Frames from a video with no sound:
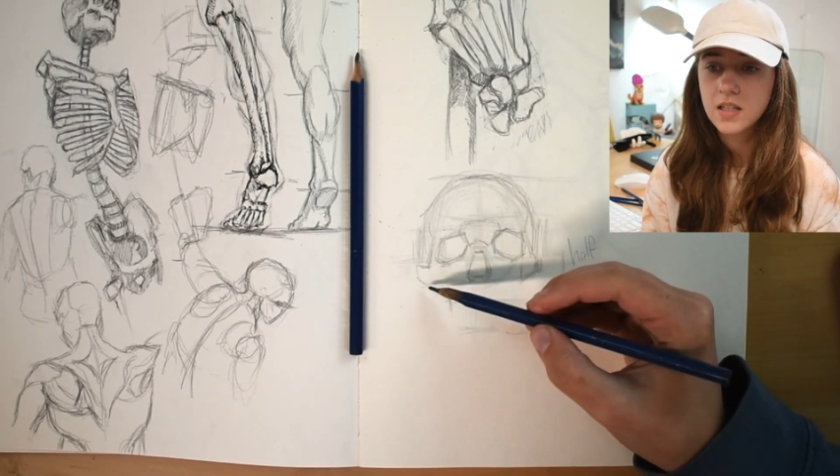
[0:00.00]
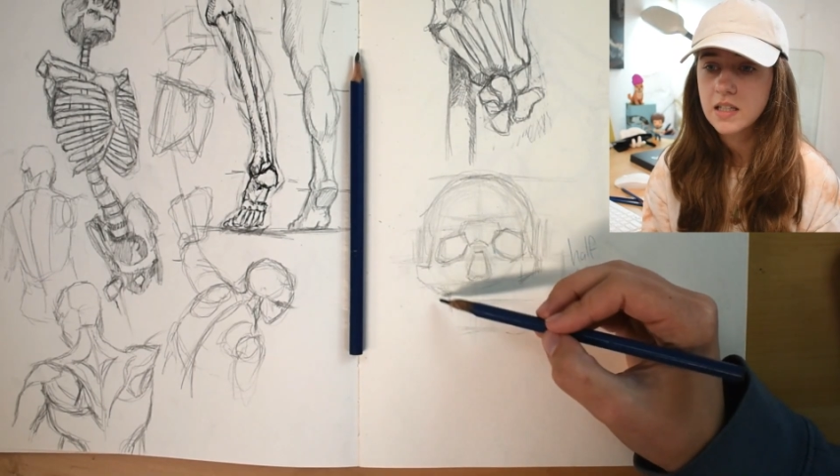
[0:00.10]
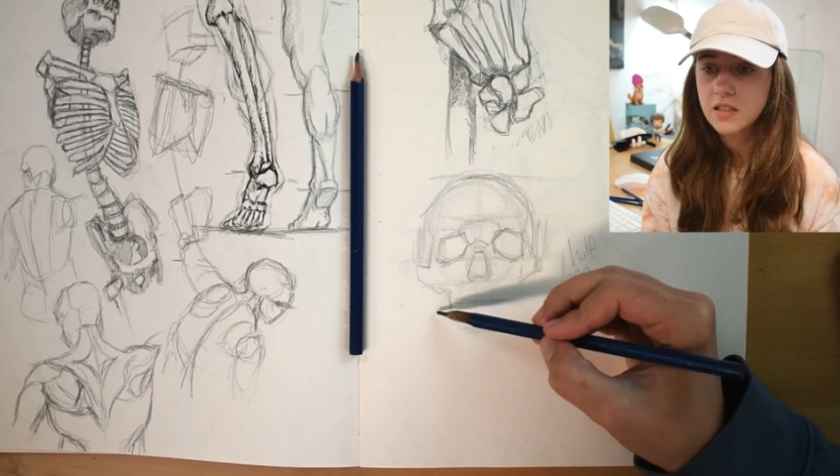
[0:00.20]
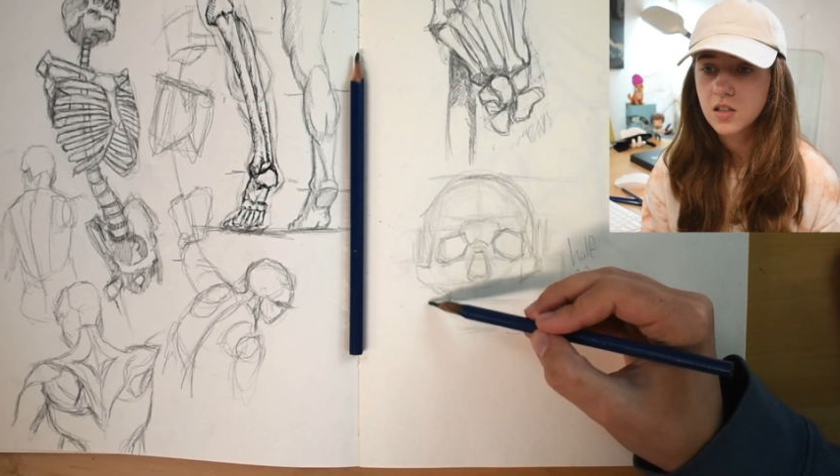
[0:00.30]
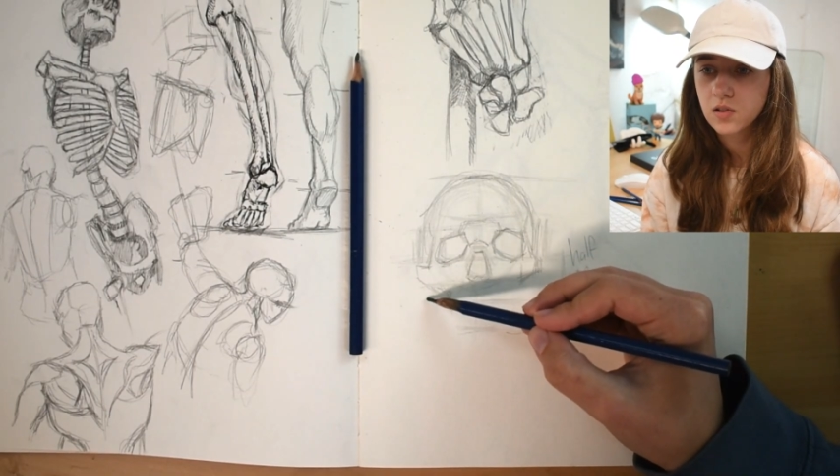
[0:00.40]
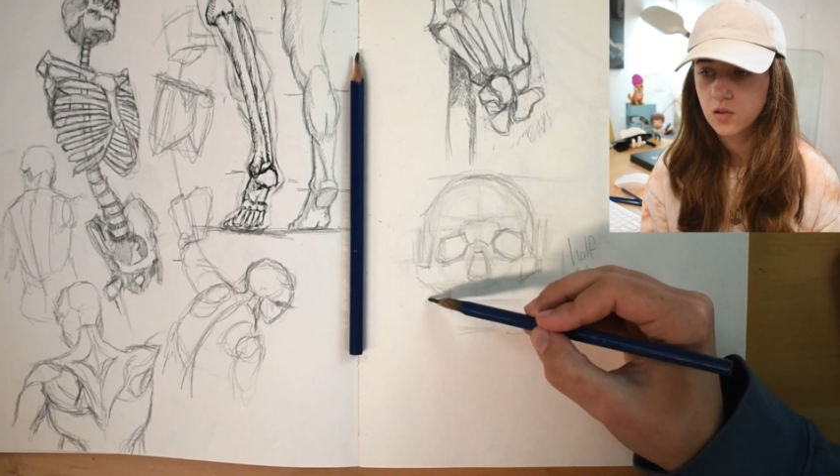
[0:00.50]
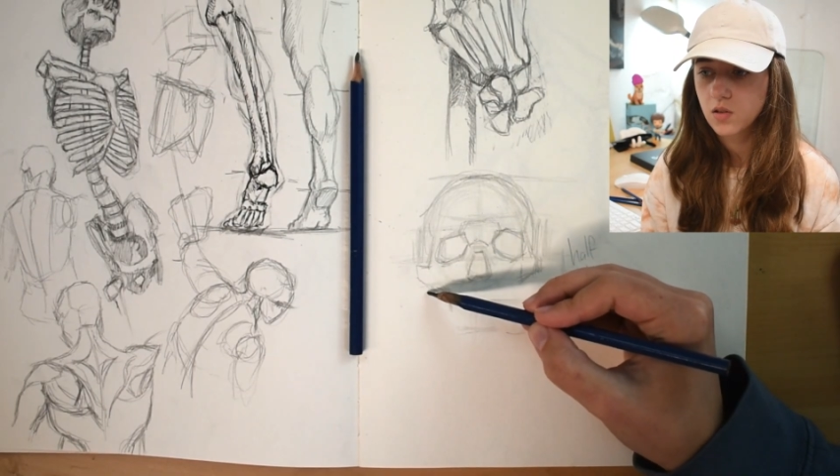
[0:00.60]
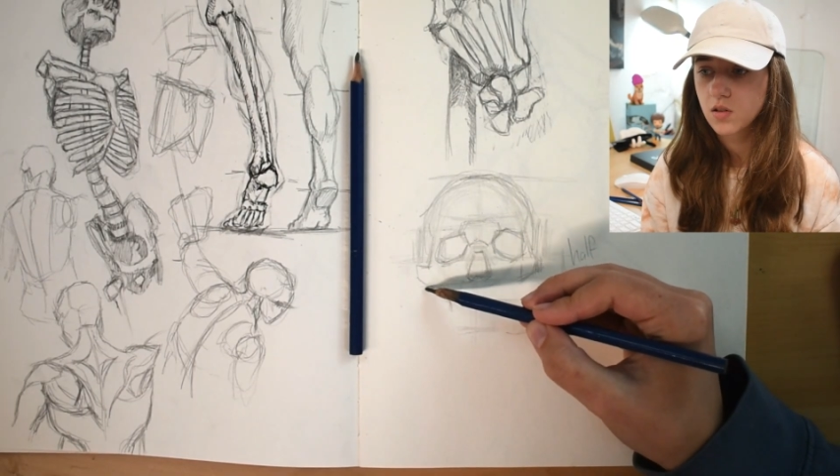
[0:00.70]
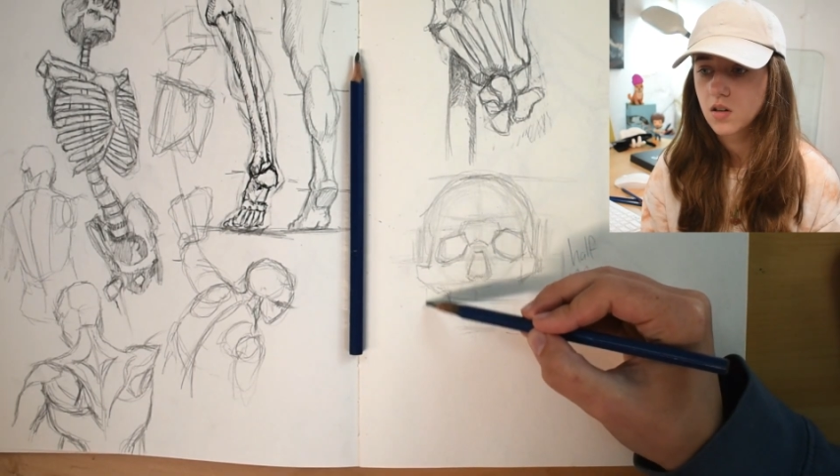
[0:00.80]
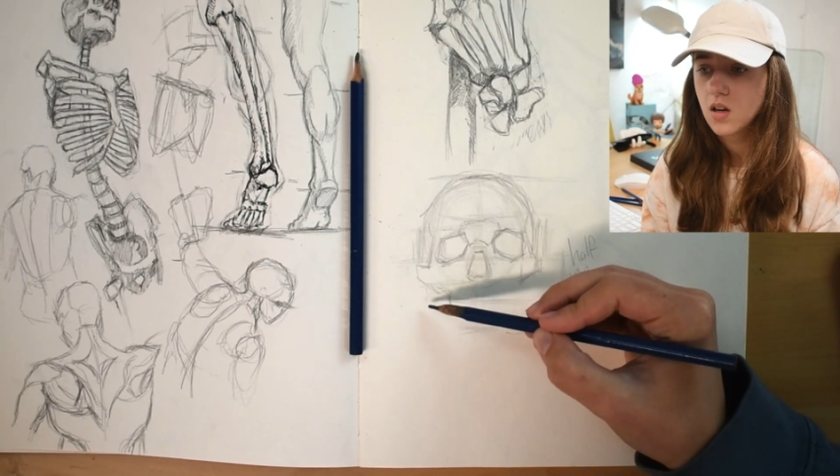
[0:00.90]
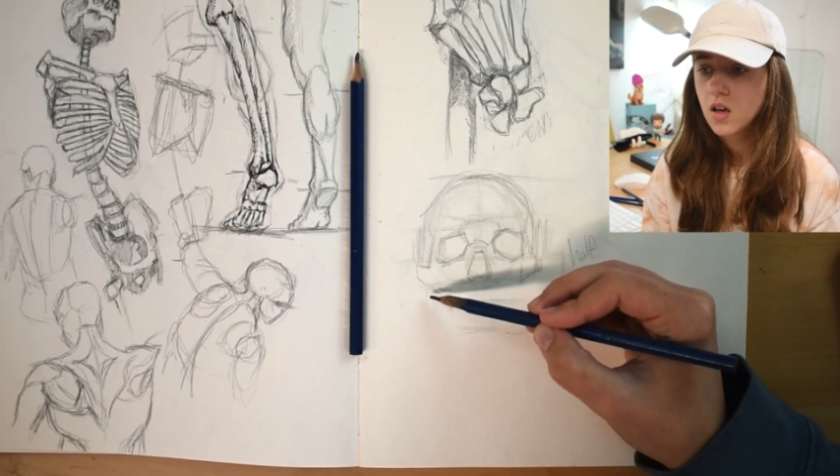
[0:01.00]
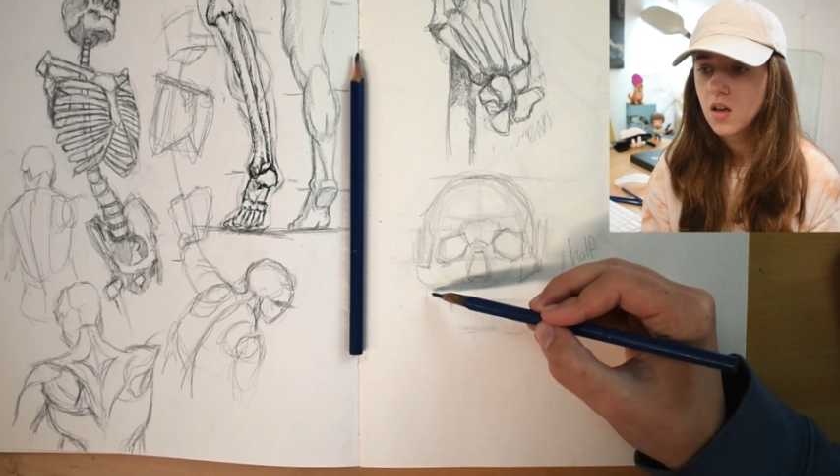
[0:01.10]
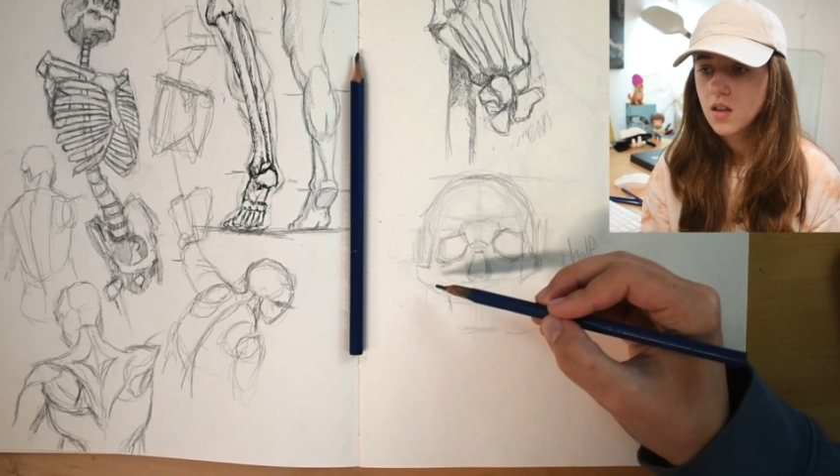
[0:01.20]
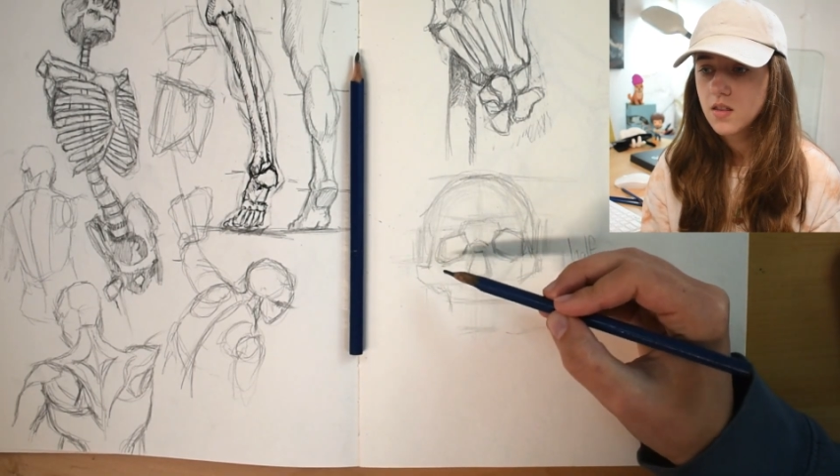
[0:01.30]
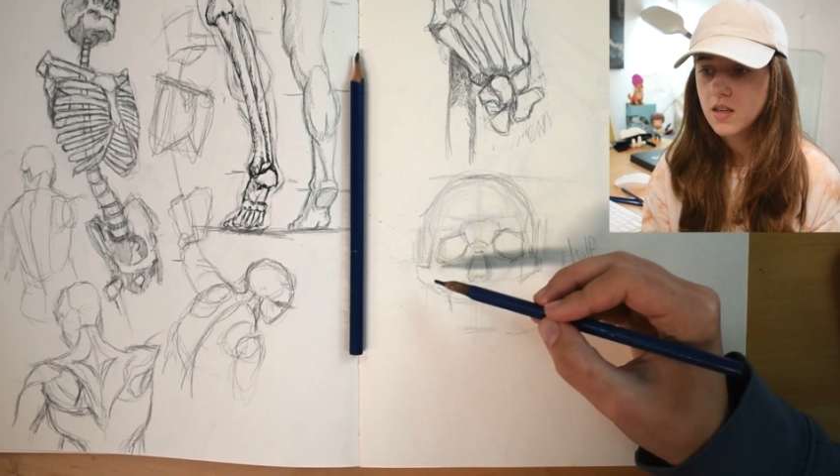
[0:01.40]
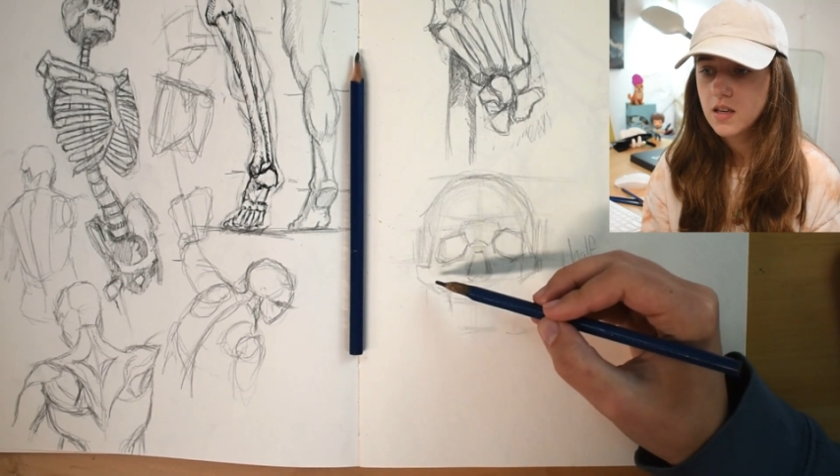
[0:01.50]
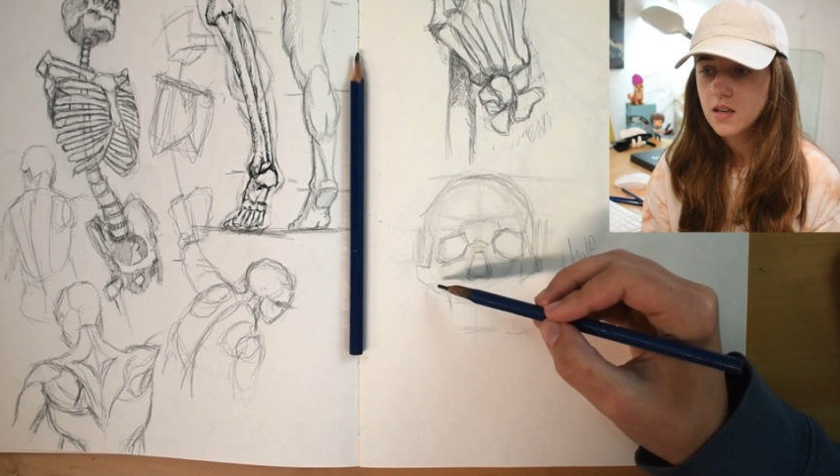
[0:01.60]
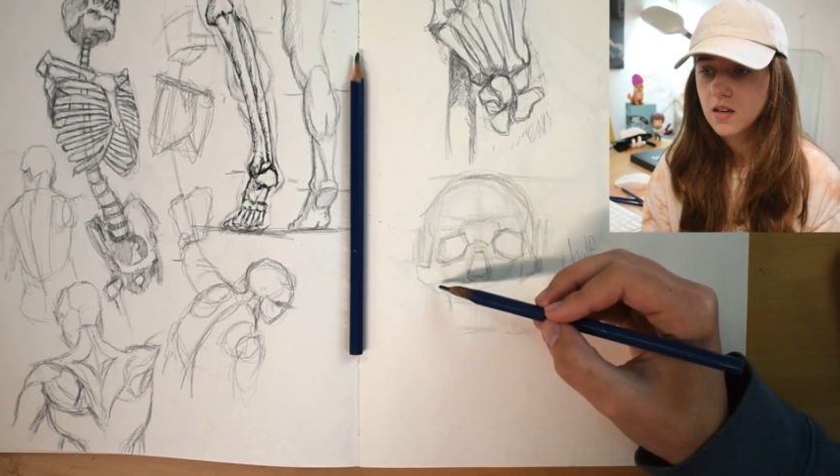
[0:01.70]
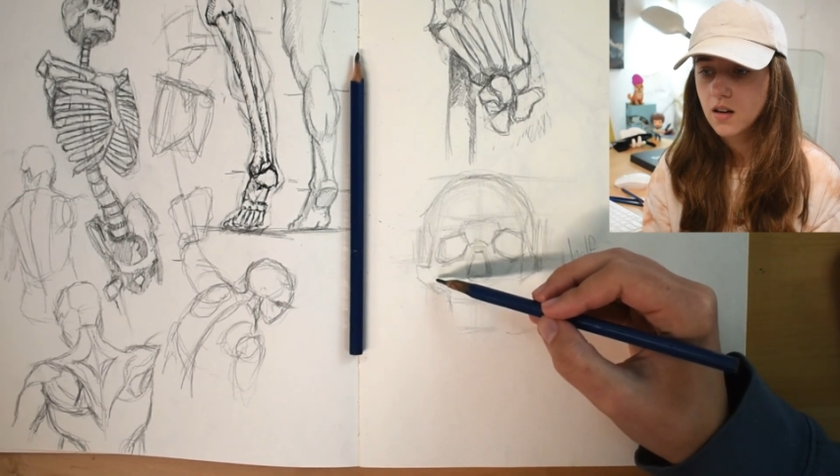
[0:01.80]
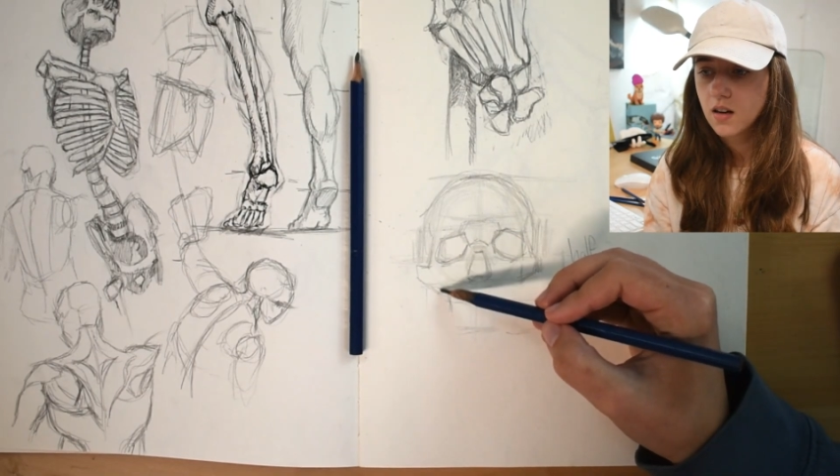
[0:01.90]
need to learn
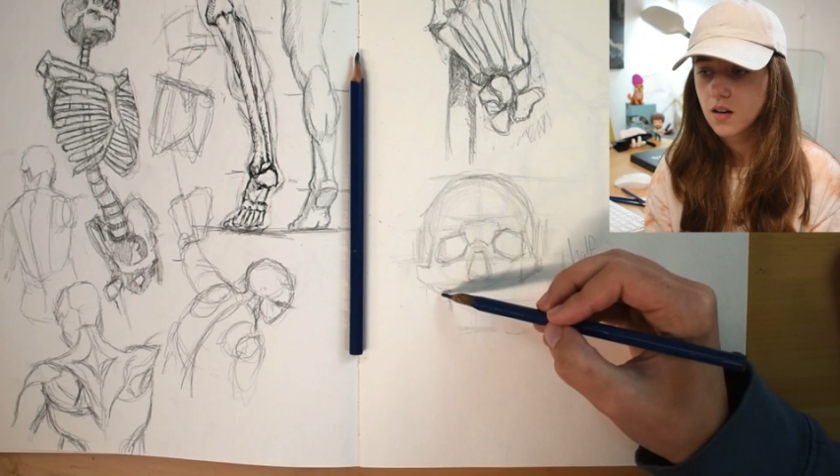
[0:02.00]
the